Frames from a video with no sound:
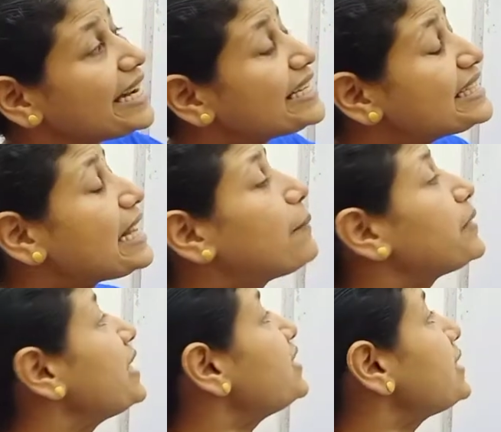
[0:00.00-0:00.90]
each
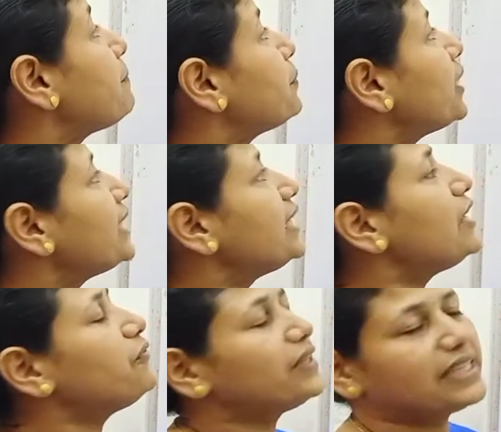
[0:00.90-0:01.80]
tap can separately
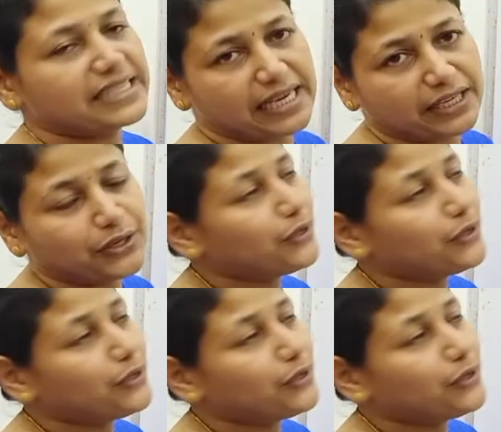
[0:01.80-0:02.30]
fill the tank.